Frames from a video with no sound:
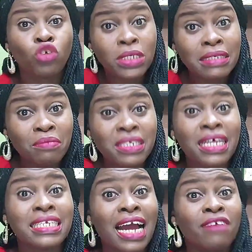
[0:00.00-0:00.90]
doesn't mean
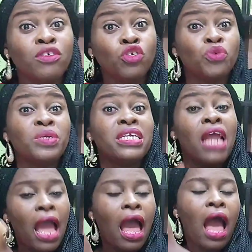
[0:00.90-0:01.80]
that they aren't doing
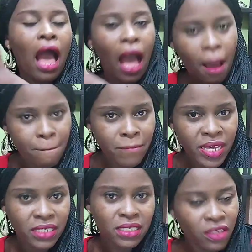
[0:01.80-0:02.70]

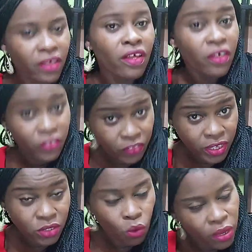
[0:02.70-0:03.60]
amazing things.